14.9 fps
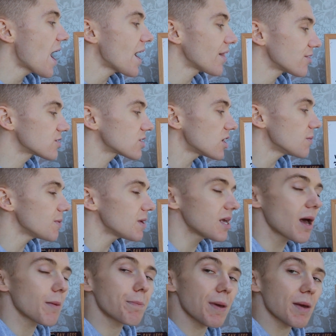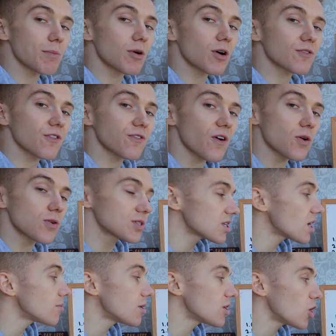And there's going to be a bit more of a focus
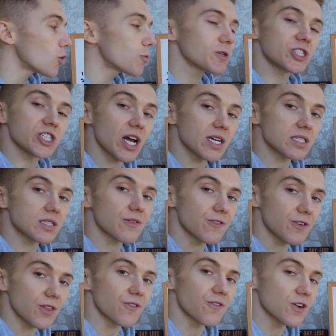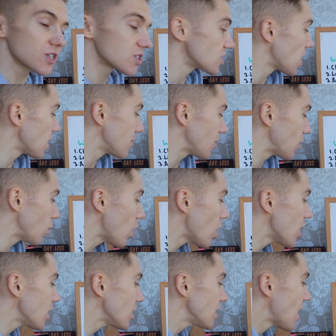on my upper chest for the first time in a
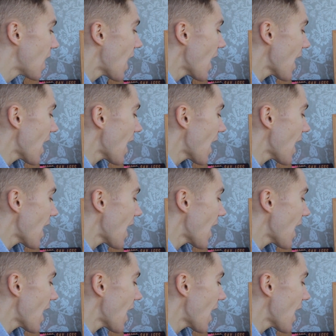while.